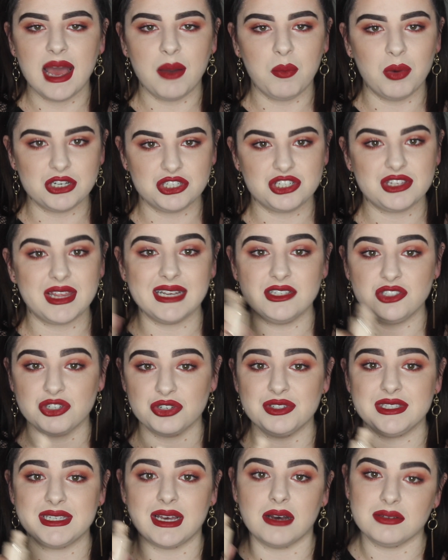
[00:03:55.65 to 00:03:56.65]
which they
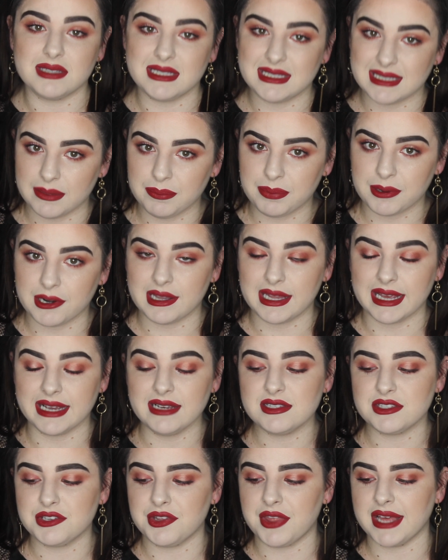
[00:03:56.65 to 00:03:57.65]
do sell
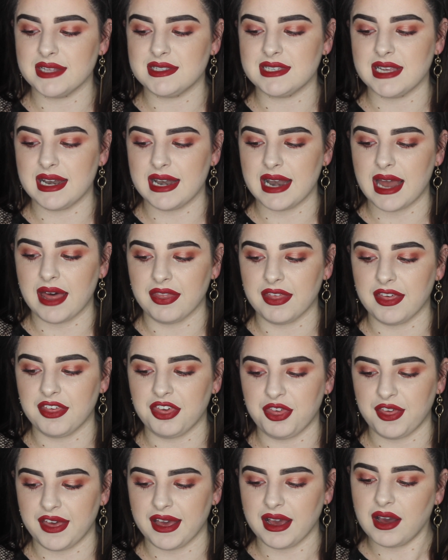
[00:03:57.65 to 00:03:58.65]
separately, so that's another
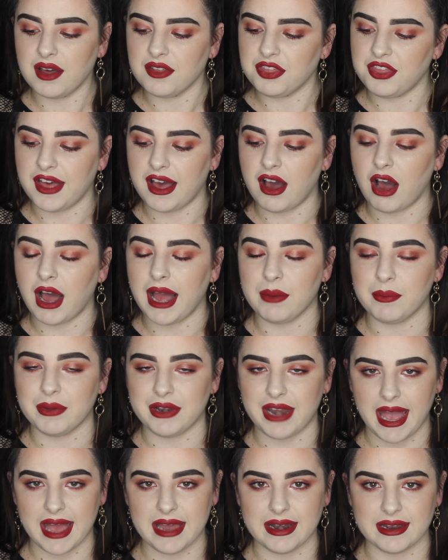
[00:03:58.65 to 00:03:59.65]
thing that I
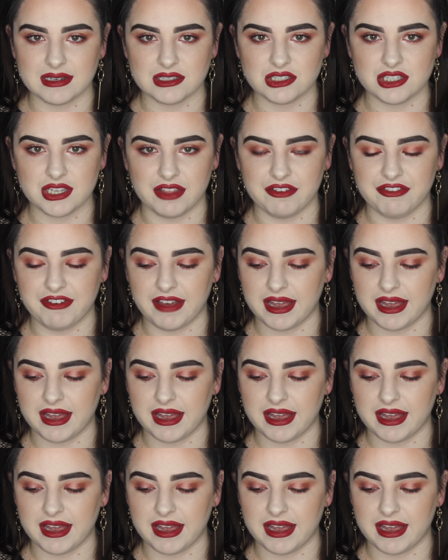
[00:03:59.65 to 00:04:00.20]
would add into the